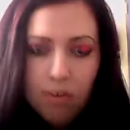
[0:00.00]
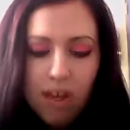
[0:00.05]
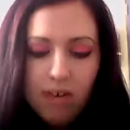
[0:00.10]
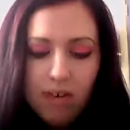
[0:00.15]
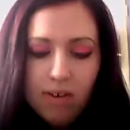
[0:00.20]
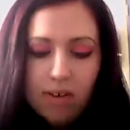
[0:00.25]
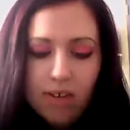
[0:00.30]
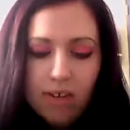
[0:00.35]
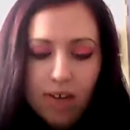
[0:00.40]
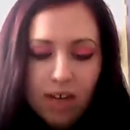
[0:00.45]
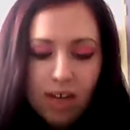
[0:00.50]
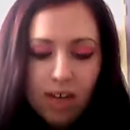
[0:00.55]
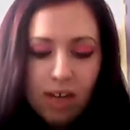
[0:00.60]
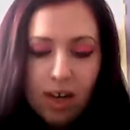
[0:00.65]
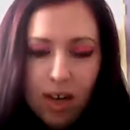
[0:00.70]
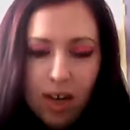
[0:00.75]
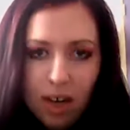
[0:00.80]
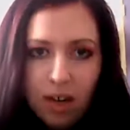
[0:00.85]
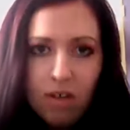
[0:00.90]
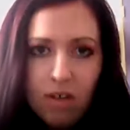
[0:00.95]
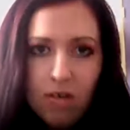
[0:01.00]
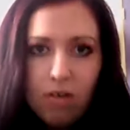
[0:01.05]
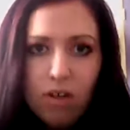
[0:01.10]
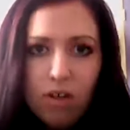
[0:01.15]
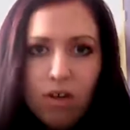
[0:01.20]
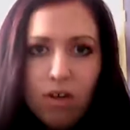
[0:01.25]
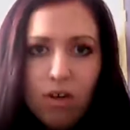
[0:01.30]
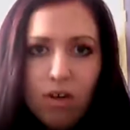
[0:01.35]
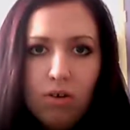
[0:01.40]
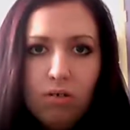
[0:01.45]
There is a killer on
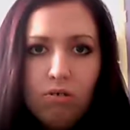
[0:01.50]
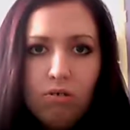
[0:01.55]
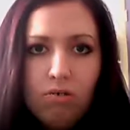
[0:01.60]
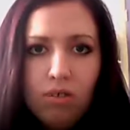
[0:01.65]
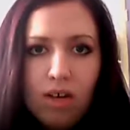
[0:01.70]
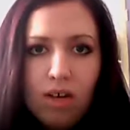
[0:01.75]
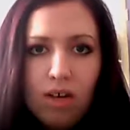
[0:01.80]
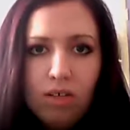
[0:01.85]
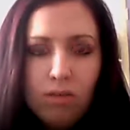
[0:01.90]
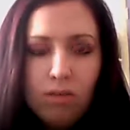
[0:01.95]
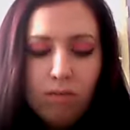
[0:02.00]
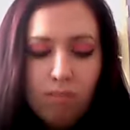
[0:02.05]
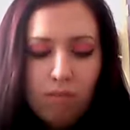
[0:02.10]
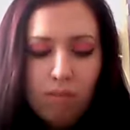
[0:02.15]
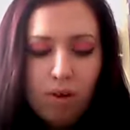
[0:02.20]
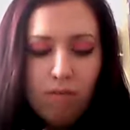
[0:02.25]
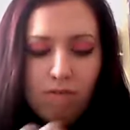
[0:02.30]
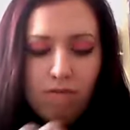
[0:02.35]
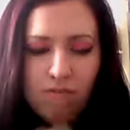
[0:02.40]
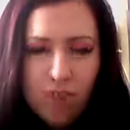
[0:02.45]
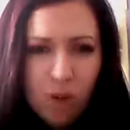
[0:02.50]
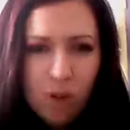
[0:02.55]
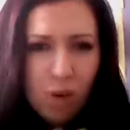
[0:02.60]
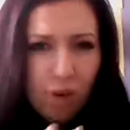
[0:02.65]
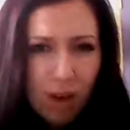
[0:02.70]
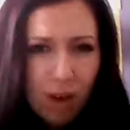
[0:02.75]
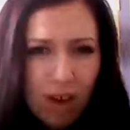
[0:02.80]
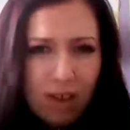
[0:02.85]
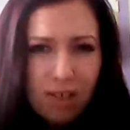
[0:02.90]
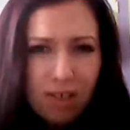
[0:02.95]
the loose. There's a, a
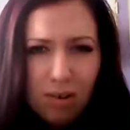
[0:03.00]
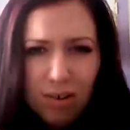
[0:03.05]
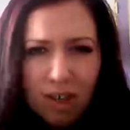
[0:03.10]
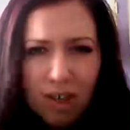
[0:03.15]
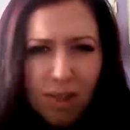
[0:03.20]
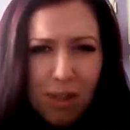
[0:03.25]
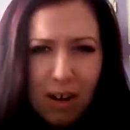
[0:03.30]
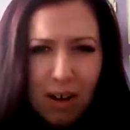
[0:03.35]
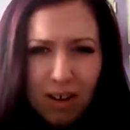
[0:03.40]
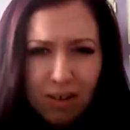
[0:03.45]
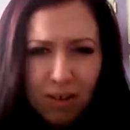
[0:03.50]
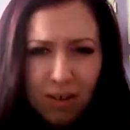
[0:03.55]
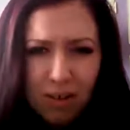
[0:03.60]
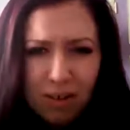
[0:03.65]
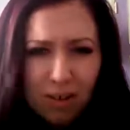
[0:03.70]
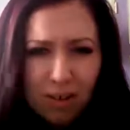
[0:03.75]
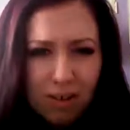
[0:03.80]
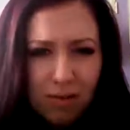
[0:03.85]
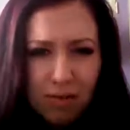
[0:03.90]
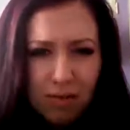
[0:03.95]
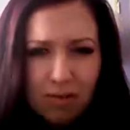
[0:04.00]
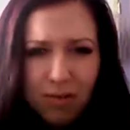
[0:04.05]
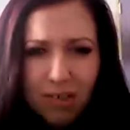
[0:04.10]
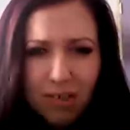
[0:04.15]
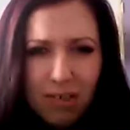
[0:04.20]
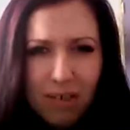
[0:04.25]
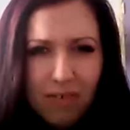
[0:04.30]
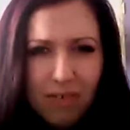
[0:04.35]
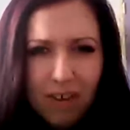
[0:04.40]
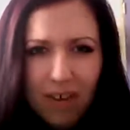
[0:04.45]
few. There's only about what sort of
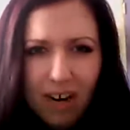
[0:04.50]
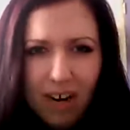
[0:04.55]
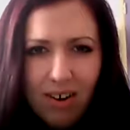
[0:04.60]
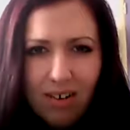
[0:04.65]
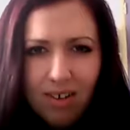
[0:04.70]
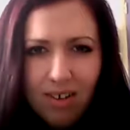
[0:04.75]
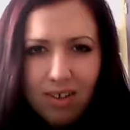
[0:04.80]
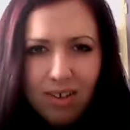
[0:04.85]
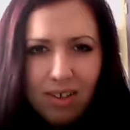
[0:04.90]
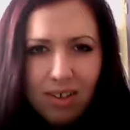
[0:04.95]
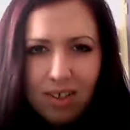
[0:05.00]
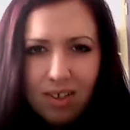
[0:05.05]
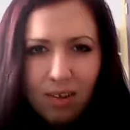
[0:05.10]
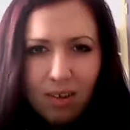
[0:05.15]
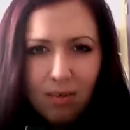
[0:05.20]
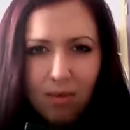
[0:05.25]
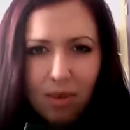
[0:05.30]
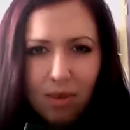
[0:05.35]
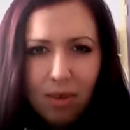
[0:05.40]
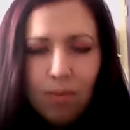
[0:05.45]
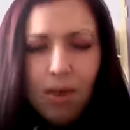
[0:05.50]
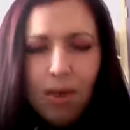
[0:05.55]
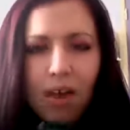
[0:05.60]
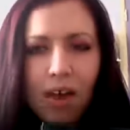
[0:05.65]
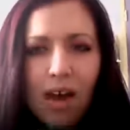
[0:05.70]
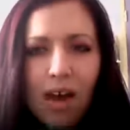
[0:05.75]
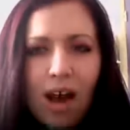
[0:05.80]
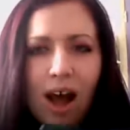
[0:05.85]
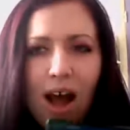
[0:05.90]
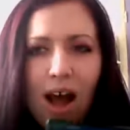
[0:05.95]
seven characters in this whole film,
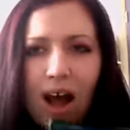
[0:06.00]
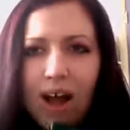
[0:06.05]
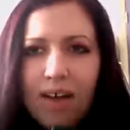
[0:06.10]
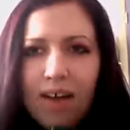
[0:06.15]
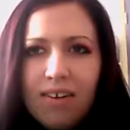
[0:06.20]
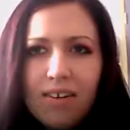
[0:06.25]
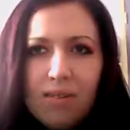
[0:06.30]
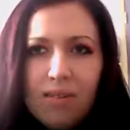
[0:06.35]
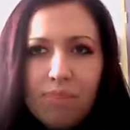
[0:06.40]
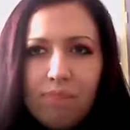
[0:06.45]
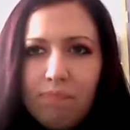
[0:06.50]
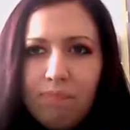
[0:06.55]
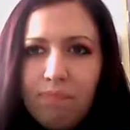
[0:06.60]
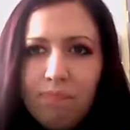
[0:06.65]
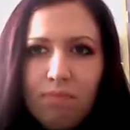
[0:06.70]
and